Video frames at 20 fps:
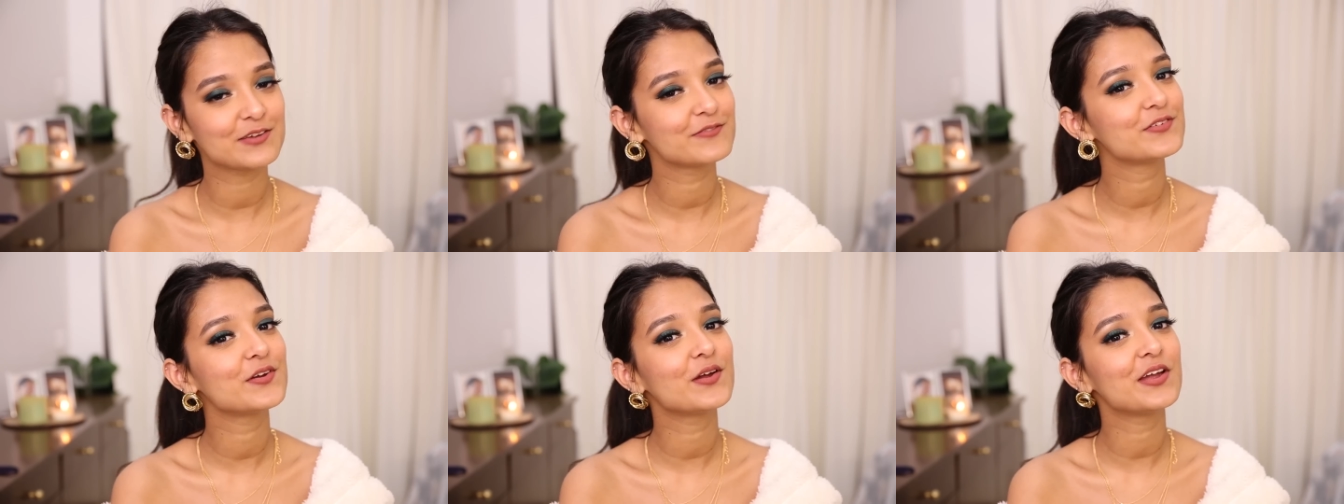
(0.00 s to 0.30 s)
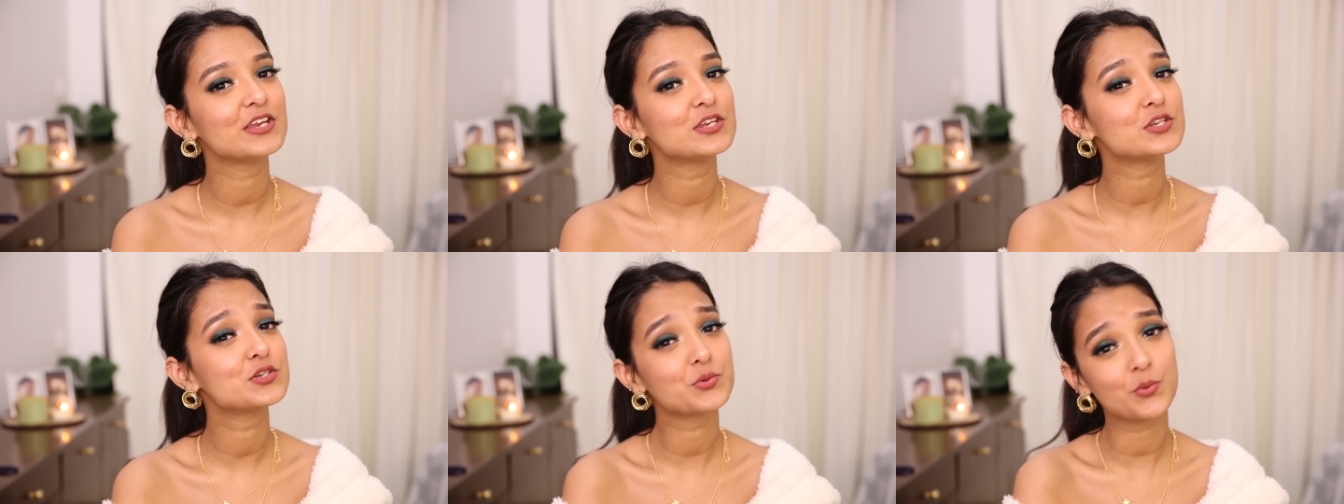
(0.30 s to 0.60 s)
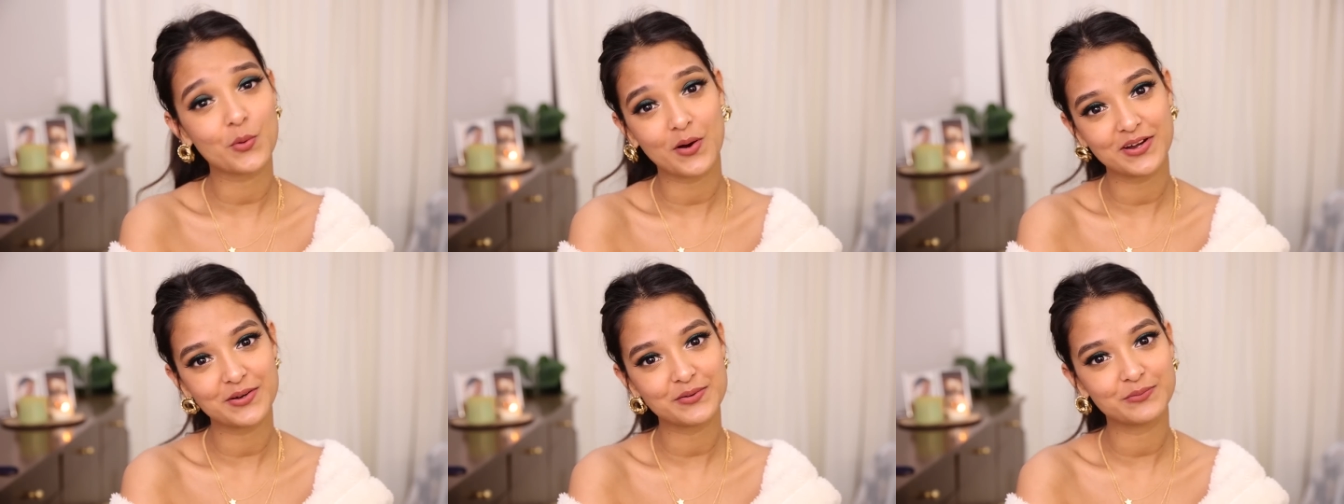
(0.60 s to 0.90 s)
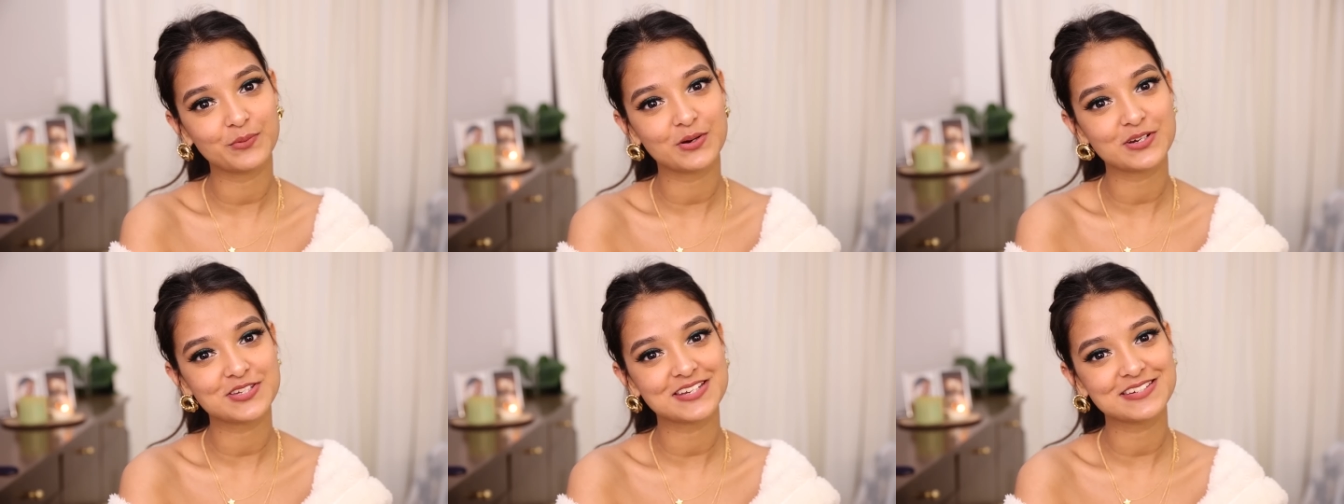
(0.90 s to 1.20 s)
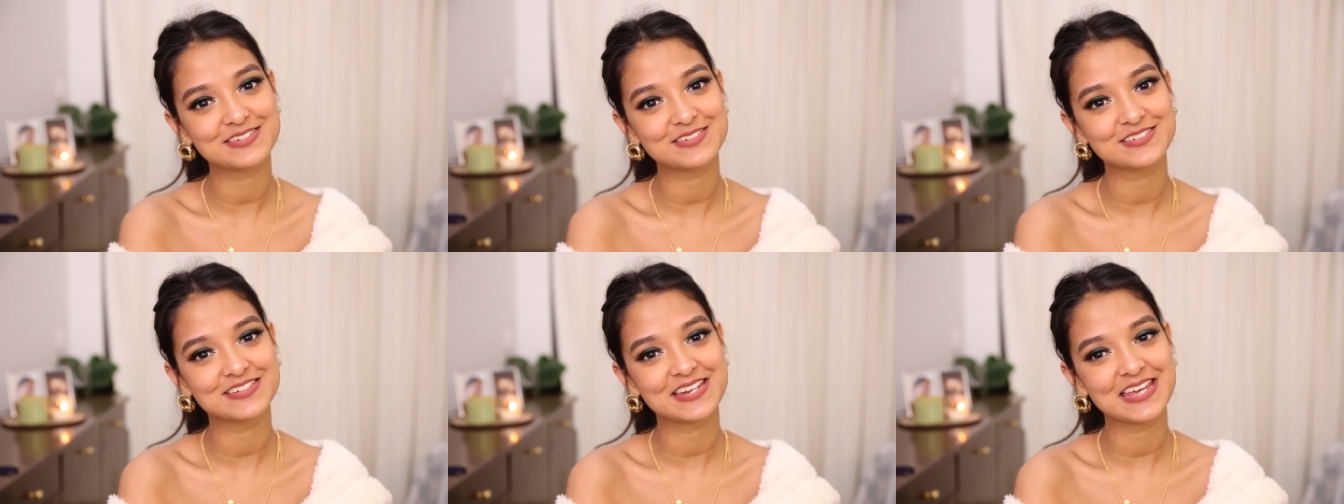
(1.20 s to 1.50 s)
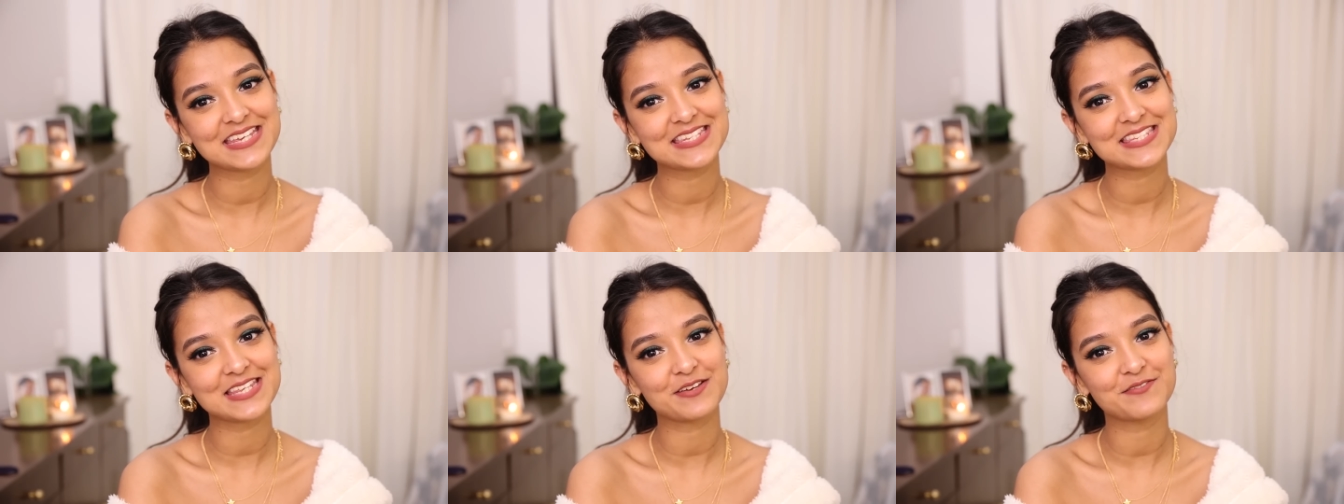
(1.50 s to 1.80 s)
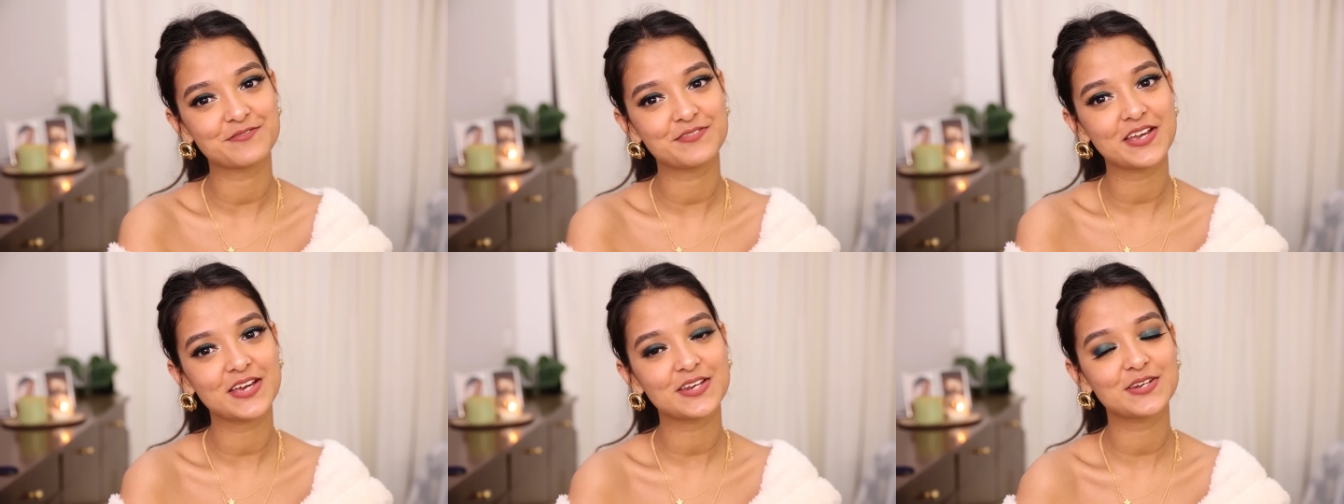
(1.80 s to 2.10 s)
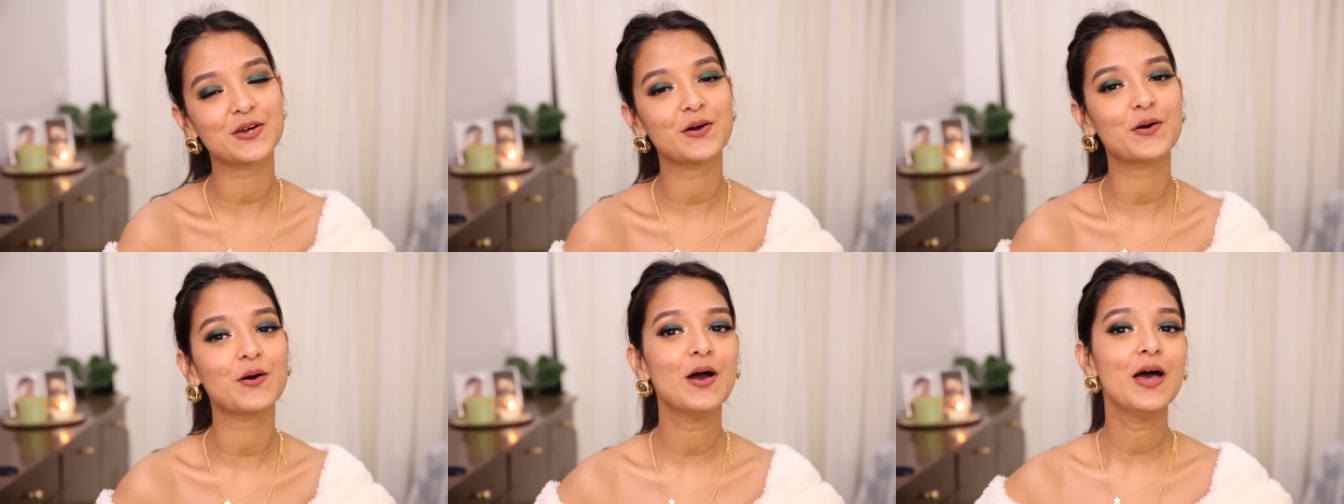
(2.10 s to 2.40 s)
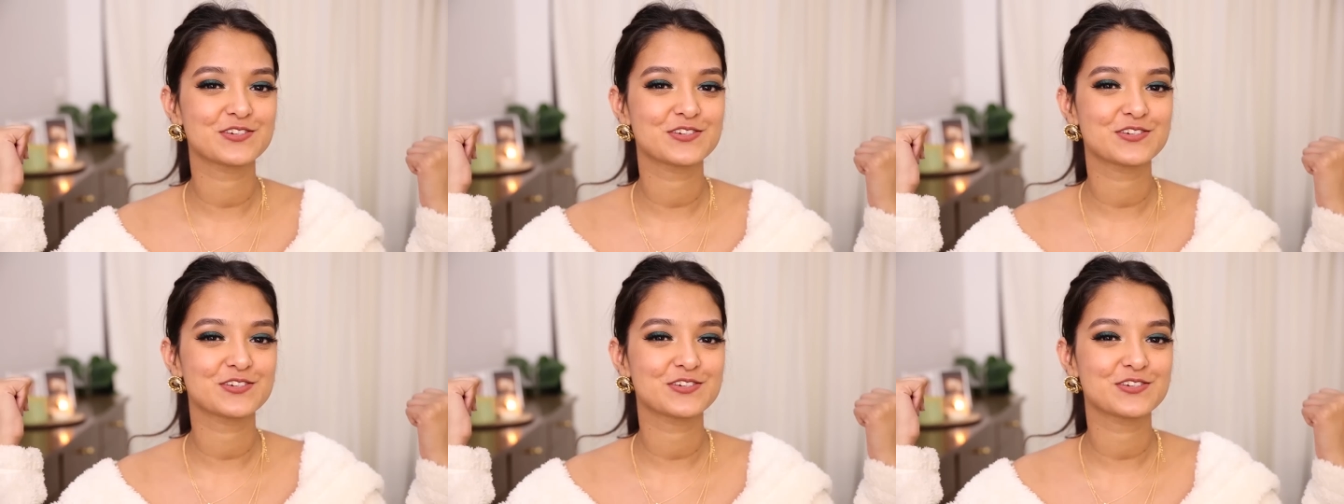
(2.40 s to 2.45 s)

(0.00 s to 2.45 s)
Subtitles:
If you enjoyed watching today's video,